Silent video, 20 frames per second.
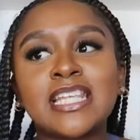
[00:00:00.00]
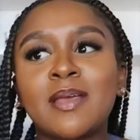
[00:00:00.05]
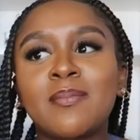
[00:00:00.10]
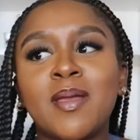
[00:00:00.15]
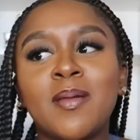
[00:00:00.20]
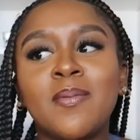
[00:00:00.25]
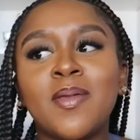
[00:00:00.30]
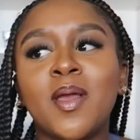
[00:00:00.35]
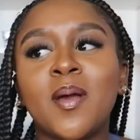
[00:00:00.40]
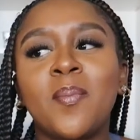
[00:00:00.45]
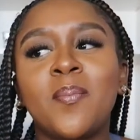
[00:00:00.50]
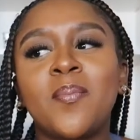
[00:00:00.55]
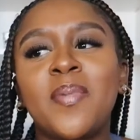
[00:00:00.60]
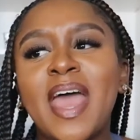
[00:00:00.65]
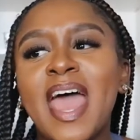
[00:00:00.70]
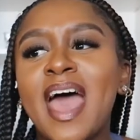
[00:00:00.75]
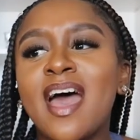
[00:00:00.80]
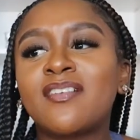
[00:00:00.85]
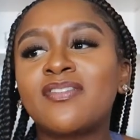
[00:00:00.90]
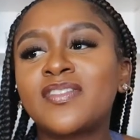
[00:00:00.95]
like maybe a
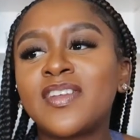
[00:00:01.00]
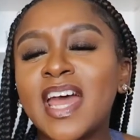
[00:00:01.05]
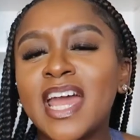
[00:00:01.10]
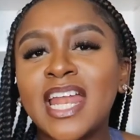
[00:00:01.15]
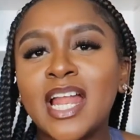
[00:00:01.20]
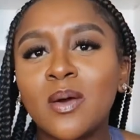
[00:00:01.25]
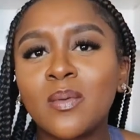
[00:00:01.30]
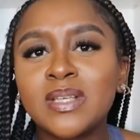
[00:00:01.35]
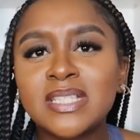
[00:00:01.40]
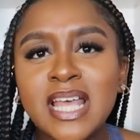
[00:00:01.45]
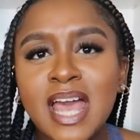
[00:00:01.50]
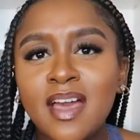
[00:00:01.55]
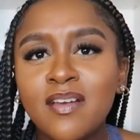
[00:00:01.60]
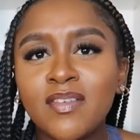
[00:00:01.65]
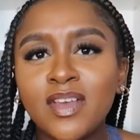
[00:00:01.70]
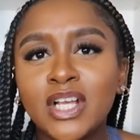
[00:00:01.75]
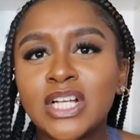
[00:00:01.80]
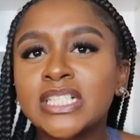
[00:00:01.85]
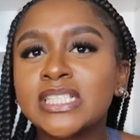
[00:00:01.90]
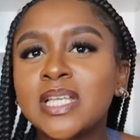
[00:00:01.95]
bath night i was
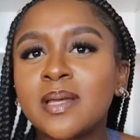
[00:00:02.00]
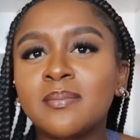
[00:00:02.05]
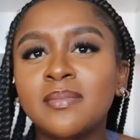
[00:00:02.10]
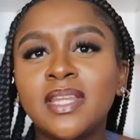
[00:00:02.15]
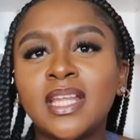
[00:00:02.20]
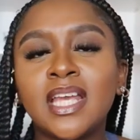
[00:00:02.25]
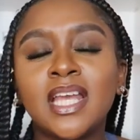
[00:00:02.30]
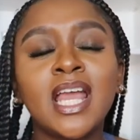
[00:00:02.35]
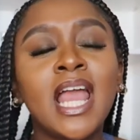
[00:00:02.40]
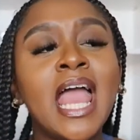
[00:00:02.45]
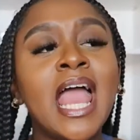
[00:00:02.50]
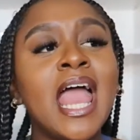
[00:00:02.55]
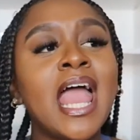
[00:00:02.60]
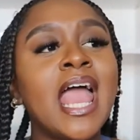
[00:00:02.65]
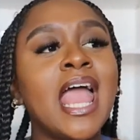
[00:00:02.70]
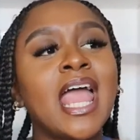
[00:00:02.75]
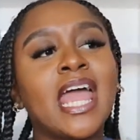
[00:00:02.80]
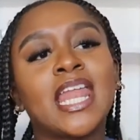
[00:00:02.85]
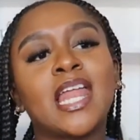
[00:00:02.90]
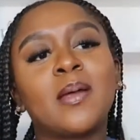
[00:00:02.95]
having or something
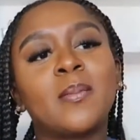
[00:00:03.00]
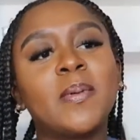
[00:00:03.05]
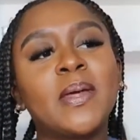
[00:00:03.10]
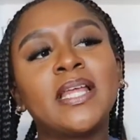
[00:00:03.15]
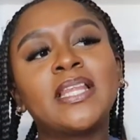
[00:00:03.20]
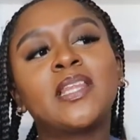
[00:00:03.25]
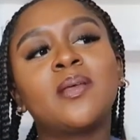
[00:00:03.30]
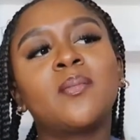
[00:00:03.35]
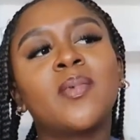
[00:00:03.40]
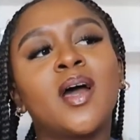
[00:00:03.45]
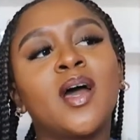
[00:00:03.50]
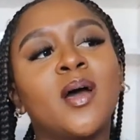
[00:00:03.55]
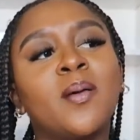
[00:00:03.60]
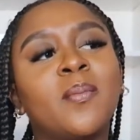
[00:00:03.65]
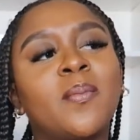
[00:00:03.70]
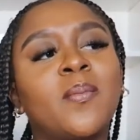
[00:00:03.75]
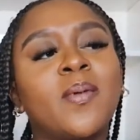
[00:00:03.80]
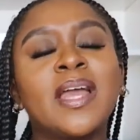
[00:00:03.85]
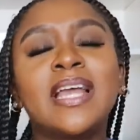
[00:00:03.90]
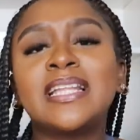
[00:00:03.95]
and i picked them
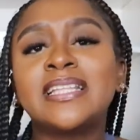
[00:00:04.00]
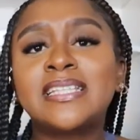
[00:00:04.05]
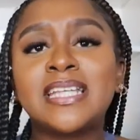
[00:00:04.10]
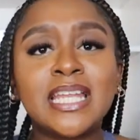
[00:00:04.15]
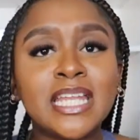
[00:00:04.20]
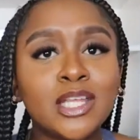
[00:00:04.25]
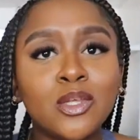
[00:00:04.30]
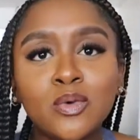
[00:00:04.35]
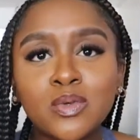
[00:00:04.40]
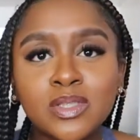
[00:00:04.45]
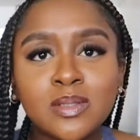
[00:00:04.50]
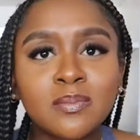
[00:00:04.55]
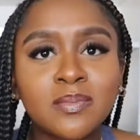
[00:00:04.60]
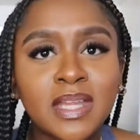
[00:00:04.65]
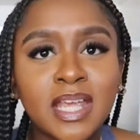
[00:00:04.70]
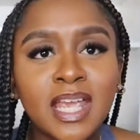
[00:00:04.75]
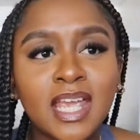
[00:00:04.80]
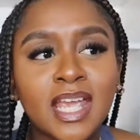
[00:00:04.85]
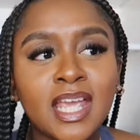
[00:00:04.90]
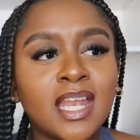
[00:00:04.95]
up didn't use them
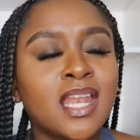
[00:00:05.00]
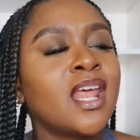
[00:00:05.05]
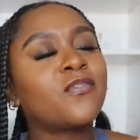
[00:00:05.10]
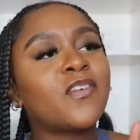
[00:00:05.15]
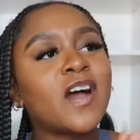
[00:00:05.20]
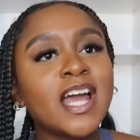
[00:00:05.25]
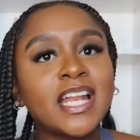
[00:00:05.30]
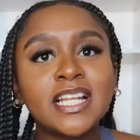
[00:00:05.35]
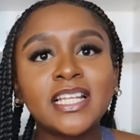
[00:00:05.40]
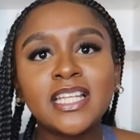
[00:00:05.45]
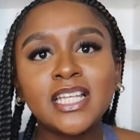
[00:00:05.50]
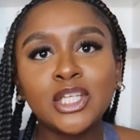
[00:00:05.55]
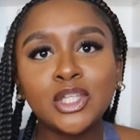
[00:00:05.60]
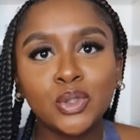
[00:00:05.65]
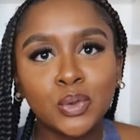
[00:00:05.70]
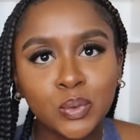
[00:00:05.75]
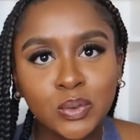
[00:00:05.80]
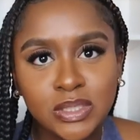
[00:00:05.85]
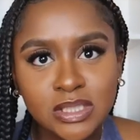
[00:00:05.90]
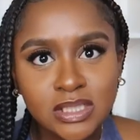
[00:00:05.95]
then finally
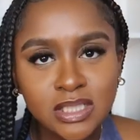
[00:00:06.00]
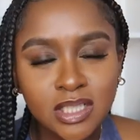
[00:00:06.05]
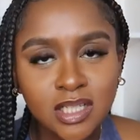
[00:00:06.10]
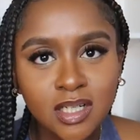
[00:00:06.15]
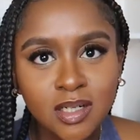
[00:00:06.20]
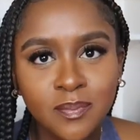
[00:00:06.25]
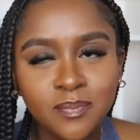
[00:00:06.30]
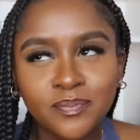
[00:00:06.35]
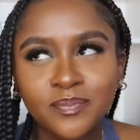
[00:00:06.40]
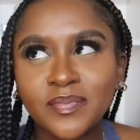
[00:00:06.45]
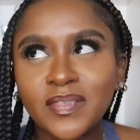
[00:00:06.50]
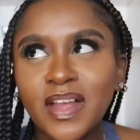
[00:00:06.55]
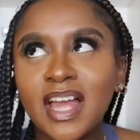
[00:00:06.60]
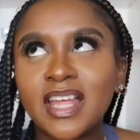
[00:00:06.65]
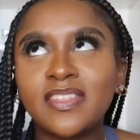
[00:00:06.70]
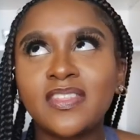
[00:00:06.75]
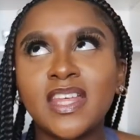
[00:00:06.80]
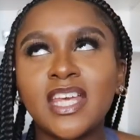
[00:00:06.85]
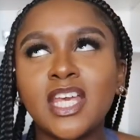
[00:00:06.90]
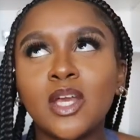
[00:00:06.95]
used them
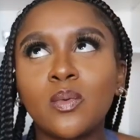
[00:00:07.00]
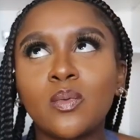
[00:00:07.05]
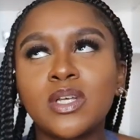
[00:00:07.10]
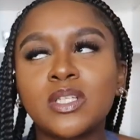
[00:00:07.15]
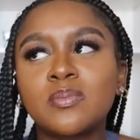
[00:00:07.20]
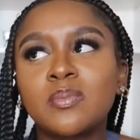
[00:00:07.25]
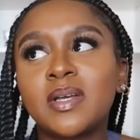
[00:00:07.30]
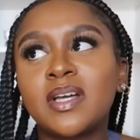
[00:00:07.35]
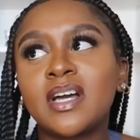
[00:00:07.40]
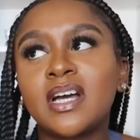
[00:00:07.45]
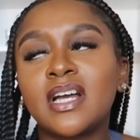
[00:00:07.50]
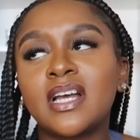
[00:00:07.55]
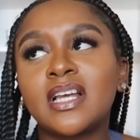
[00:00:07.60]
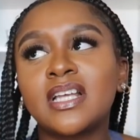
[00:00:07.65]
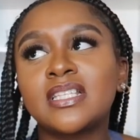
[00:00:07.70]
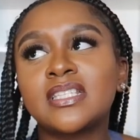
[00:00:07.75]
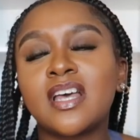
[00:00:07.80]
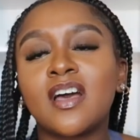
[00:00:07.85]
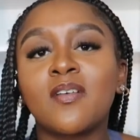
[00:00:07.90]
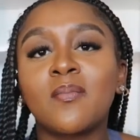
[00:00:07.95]
i think it was
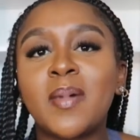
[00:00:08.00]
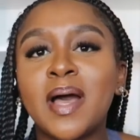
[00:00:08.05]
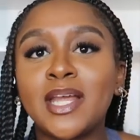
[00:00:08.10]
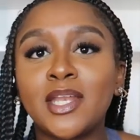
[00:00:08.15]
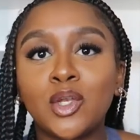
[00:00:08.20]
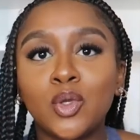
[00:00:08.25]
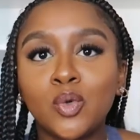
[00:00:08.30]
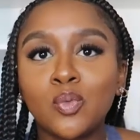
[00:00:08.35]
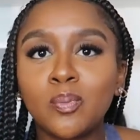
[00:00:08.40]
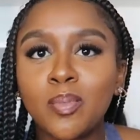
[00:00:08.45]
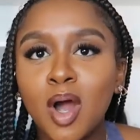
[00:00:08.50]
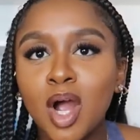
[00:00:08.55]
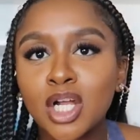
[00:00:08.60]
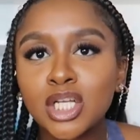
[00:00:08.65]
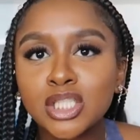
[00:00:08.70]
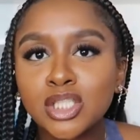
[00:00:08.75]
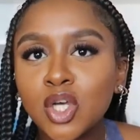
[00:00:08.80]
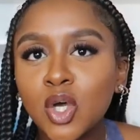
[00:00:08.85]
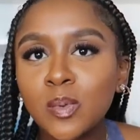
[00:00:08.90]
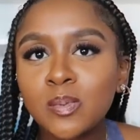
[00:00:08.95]
because of my new
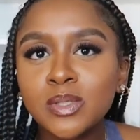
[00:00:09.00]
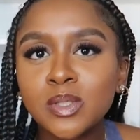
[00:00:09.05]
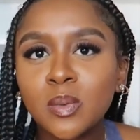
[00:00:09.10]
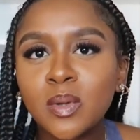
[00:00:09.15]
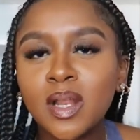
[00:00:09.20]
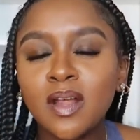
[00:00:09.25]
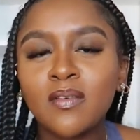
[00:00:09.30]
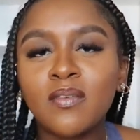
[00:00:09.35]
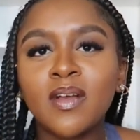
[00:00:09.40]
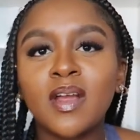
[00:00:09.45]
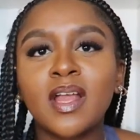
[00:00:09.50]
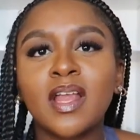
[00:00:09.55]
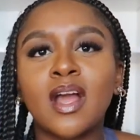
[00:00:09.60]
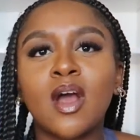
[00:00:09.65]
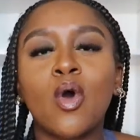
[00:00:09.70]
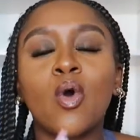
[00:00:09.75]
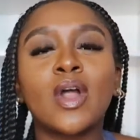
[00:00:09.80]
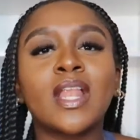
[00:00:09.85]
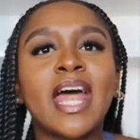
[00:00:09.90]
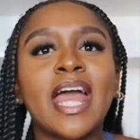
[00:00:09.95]
bar soaps or whatever
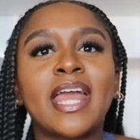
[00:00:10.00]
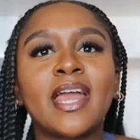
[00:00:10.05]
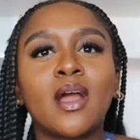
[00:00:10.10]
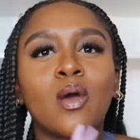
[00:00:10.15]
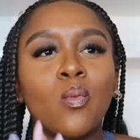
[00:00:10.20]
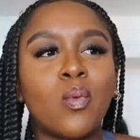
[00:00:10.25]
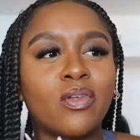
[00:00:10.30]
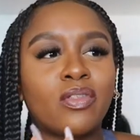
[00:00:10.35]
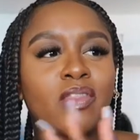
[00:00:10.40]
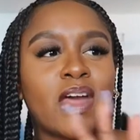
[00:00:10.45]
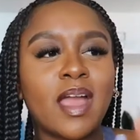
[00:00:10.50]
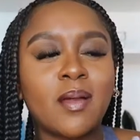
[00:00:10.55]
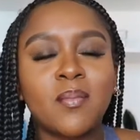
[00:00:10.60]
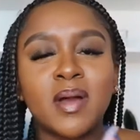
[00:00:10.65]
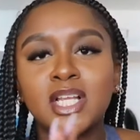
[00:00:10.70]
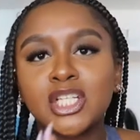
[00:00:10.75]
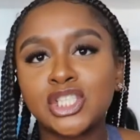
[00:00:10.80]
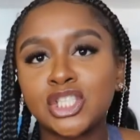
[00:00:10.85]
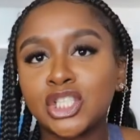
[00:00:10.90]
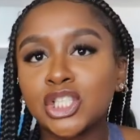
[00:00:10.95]
or like with like
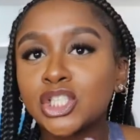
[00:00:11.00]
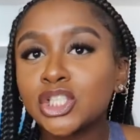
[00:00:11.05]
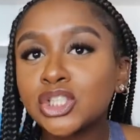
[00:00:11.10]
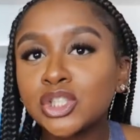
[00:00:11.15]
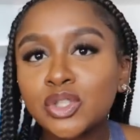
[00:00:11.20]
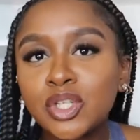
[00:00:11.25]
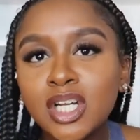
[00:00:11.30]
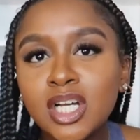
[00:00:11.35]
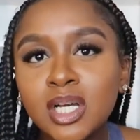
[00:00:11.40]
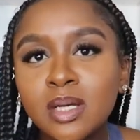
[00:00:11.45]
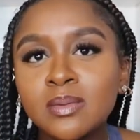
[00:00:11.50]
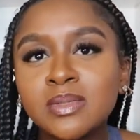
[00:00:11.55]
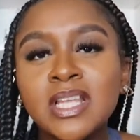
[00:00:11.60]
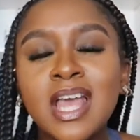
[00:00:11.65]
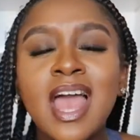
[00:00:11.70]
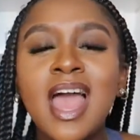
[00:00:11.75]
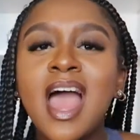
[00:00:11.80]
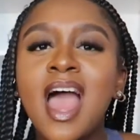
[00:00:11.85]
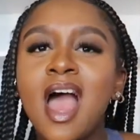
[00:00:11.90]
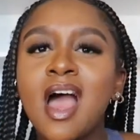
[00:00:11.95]
my sugar scrubs
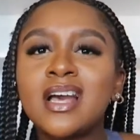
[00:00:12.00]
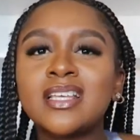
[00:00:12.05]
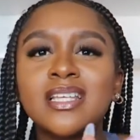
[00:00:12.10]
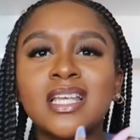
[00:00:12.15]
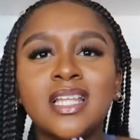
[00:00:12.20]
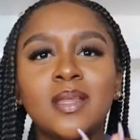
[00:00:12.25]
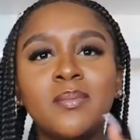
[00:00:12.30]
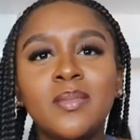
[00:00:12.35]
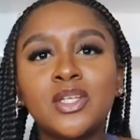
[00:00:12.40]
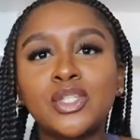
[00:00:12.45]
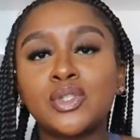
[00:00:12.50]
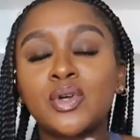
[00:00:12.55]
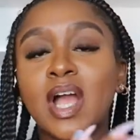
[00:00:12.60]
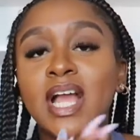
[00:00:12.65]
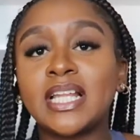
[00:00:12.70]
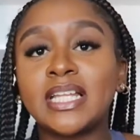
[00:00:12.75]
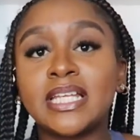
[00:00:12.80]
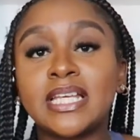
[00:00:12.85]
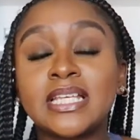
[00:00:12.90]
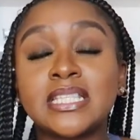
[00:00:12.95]
i was like let me
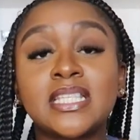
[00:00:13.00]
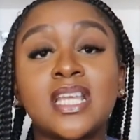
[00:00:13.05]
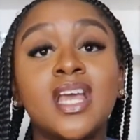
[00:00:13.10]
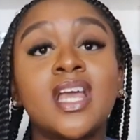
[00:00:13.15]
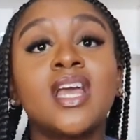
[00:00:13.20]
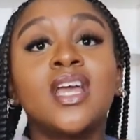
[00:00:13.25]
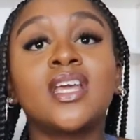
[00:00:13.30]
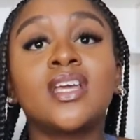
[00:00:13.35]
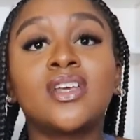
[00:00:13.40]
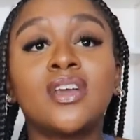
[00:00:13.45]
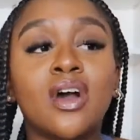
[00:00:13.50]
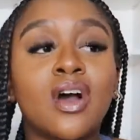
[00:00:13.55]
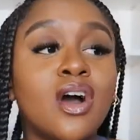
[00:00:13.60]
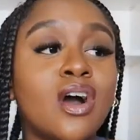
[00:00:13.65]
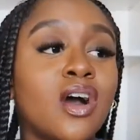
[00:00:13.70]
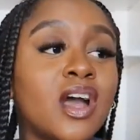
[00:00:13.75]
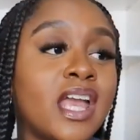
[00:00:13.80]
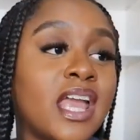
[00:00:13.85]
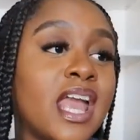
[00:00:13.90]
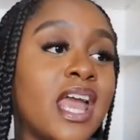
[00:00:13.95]
try this
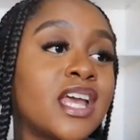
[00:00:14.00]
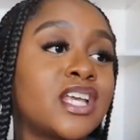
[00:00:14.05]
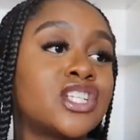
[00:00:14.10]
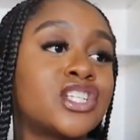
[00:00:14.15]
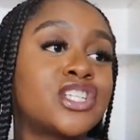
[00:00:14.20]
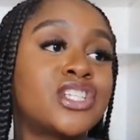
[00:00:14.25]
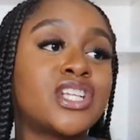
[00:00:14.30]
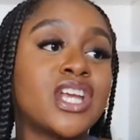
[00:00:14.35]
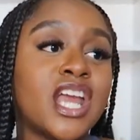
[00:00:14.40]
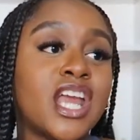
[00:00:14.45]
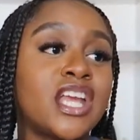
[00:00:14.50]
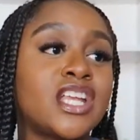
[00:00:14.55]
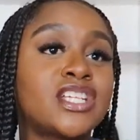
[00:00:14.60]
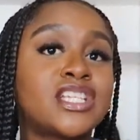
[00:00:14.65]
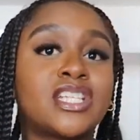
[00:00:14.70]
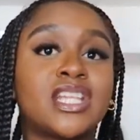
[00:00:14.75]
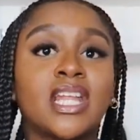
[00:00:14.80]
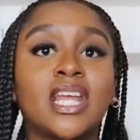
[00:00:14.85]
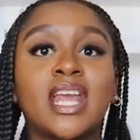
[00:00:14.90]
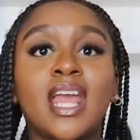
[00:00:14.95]
y'all it has
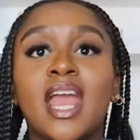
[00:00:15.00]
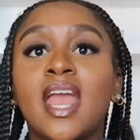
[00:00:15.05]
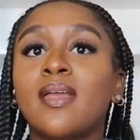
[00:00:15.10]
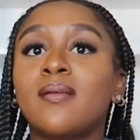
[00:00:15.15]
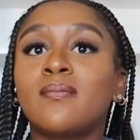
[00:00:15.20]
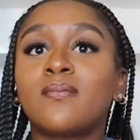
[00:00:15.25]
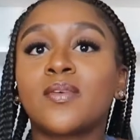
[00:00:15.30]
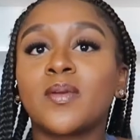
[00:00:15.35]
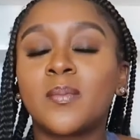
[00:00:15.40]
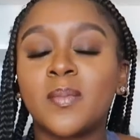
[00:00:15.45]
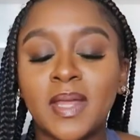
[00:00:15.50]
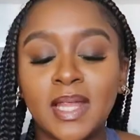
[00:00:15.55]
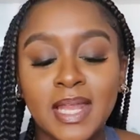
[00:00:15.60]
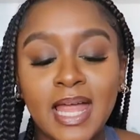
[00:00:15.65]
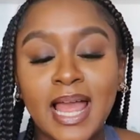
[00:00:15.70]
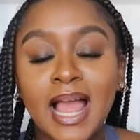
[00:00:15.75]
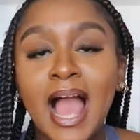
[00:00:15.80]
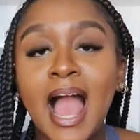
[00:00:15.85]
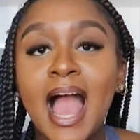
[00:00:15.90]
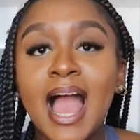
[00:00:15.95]
changed the game for me
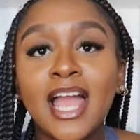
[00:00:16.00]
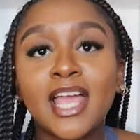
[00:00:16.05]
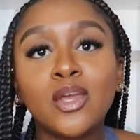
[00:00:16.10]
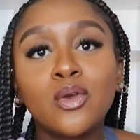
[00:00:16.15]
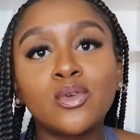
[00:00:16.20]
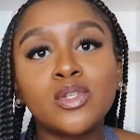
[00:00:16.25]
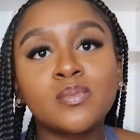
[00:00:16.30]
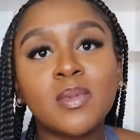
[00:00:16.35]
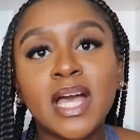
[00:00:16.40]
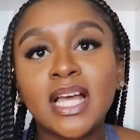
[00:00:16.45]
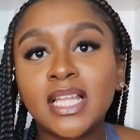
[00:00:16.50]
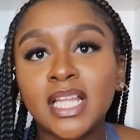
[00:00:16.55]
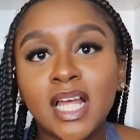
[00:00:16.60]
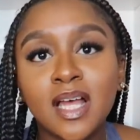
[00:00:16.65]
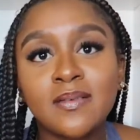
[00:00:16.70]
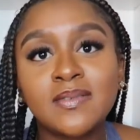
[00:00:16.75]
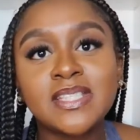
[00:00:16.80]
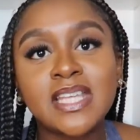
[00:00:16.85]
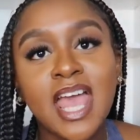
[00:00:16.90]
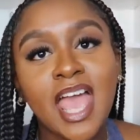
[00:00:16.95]
like i use my
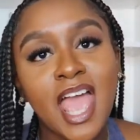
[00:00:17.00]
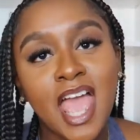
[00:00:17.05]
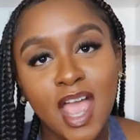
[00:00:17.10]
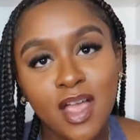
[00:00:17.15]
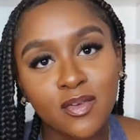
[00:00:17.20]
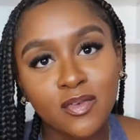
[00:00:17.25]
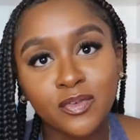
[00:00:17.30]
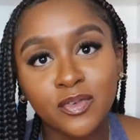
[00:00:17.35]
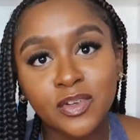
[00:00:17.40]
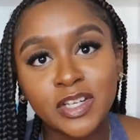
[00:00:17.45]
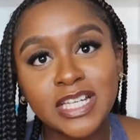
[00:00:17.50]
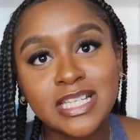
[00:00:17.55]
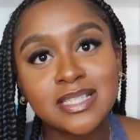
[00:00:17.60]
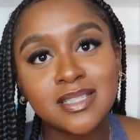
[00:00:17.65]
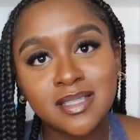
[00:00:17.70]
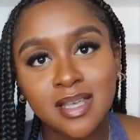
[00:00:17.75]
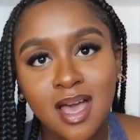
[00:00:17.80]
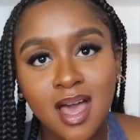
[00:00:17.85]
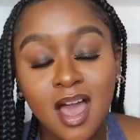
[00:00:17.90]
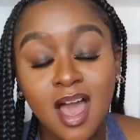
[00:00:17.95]
gloves every
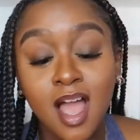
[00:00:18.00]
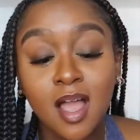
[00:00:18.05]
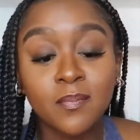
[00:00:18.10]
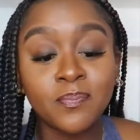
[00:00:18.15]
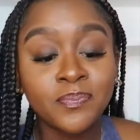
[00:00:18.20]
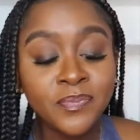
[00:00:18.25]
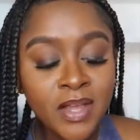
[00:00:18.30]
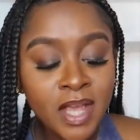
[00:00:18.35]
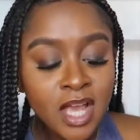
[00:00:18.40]
time